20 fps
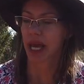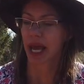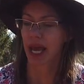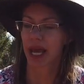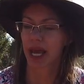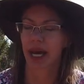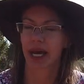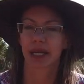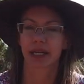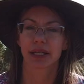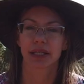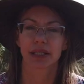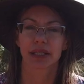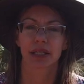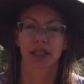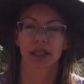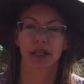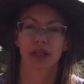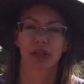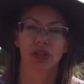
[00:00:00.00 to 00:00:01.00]
and
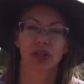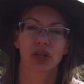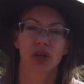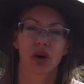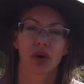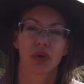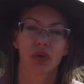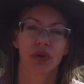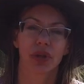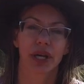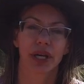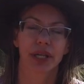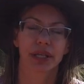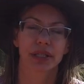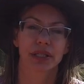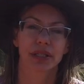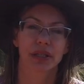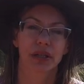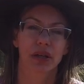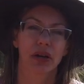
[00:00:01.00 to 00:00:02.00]
know
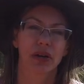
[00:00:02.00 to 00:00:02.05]
that,